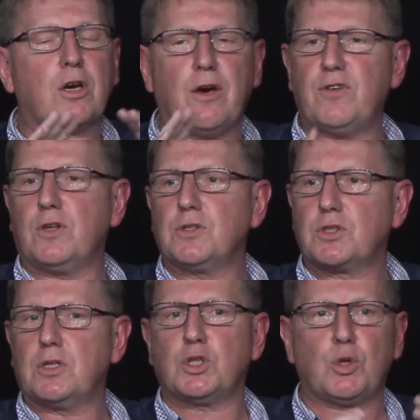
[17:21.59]

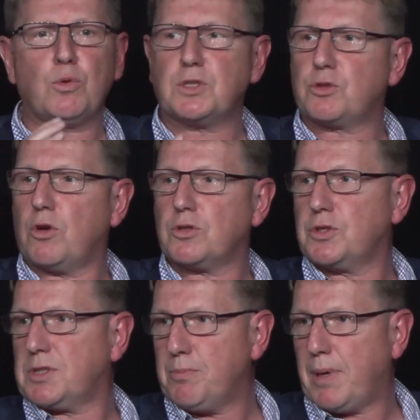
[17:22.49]
governance and assurance
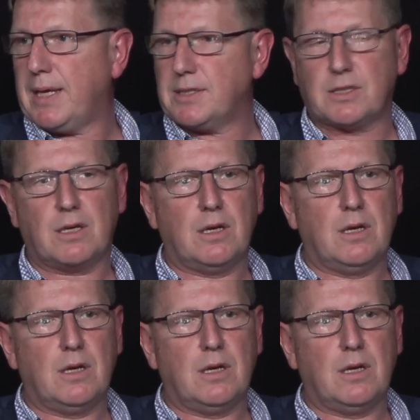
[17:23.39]
structures in place,